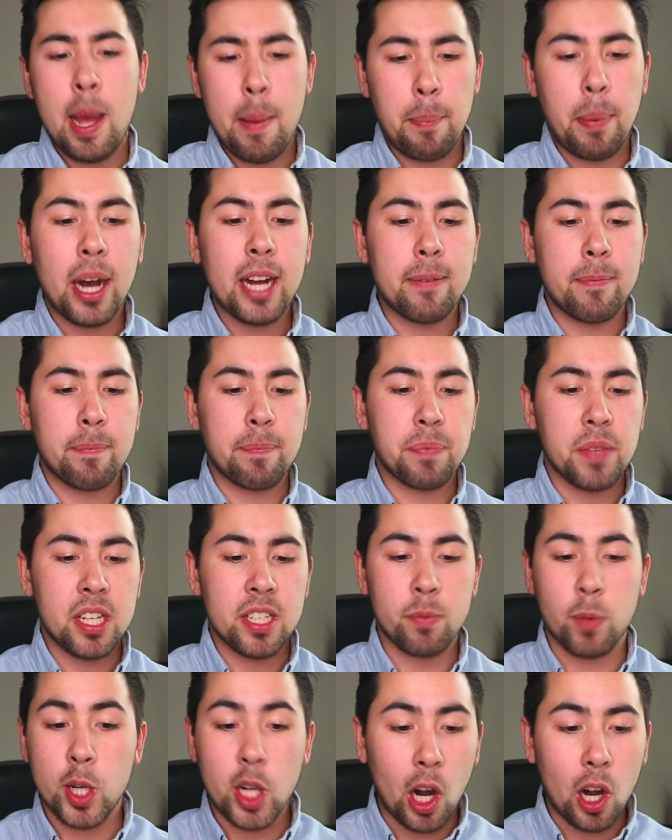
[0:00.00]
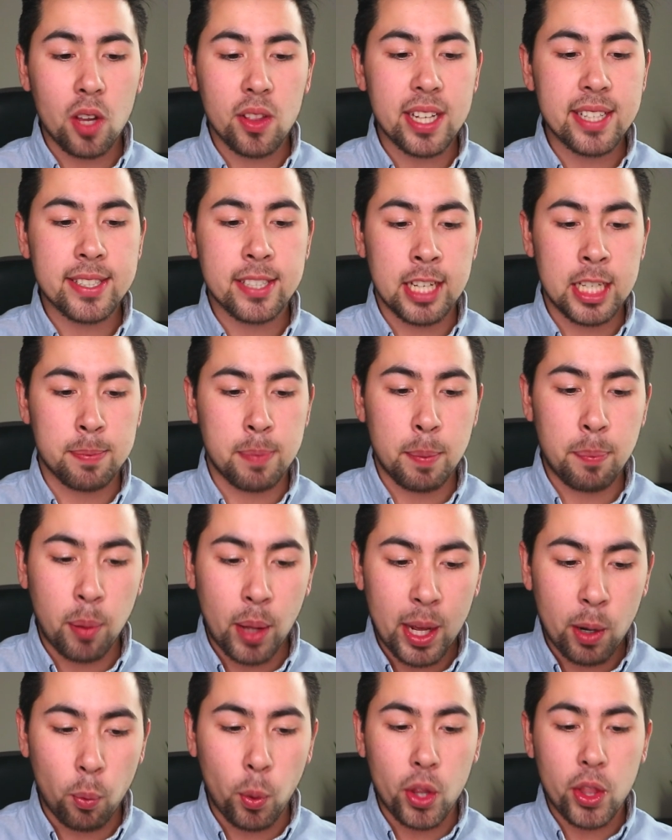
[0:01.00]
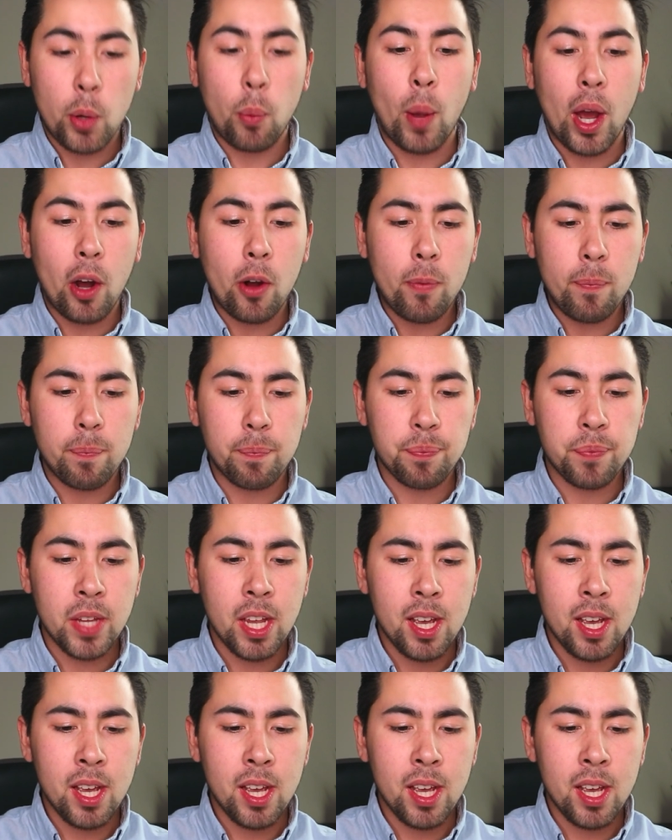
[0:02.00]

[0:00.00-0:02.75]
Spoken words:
But regardless, he's been playing really well.